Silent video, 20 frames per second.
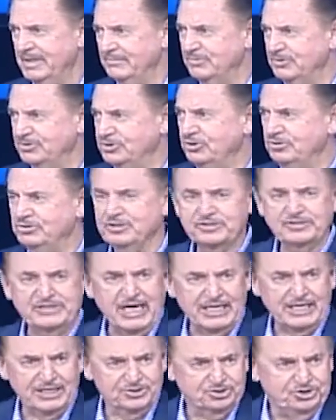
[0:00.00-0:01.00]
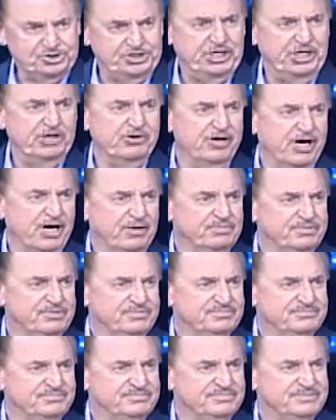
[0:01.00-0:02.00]
but you just got to cheer up.
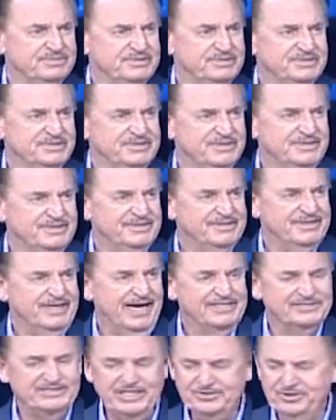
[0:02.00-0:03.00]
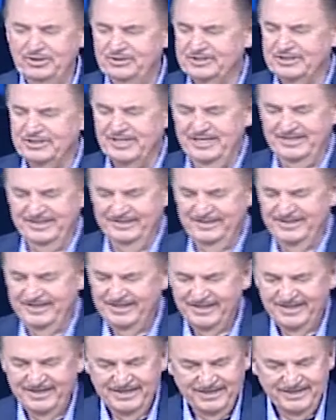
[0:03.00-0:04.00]
I said, you just,
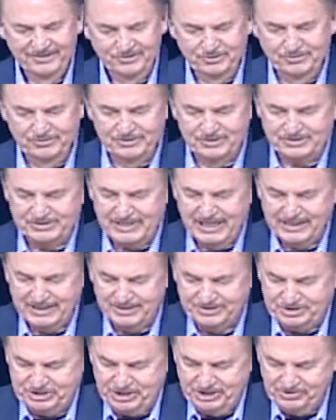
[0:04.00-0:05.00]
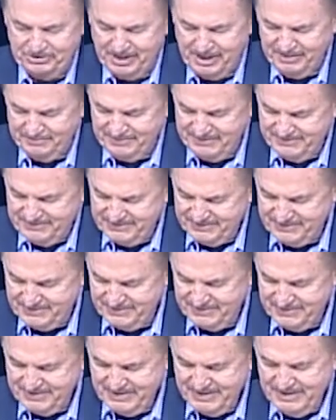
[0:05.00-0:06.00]
you just got to cheer up.
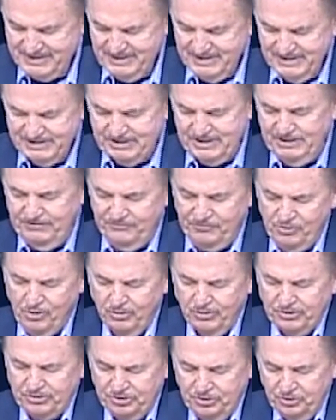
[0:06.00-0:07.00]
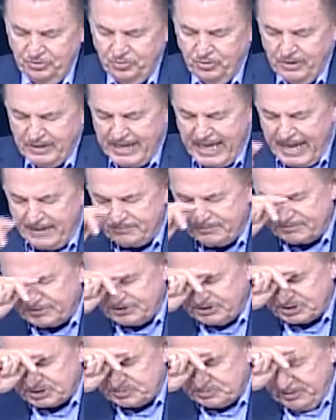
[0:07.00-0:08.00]
See, if you only knew what happens in
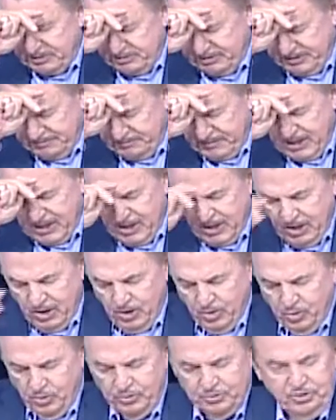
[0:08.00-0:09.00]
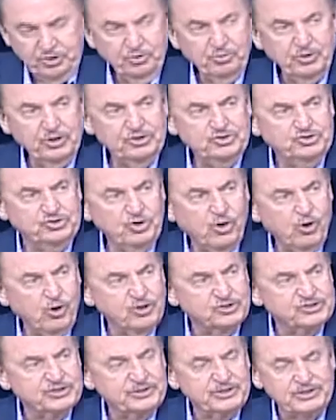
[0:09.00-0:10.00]
the spirit when you
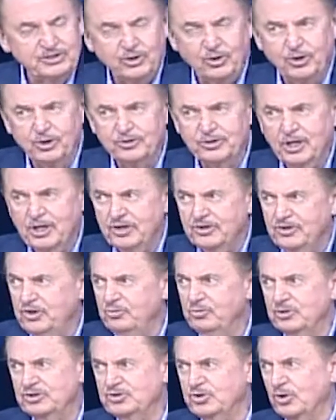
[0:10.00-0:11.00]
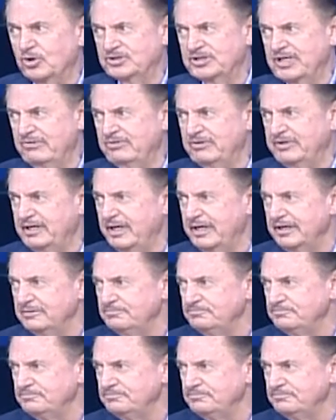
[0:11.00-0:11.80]
rejoice in the Lord, you rejoice every day.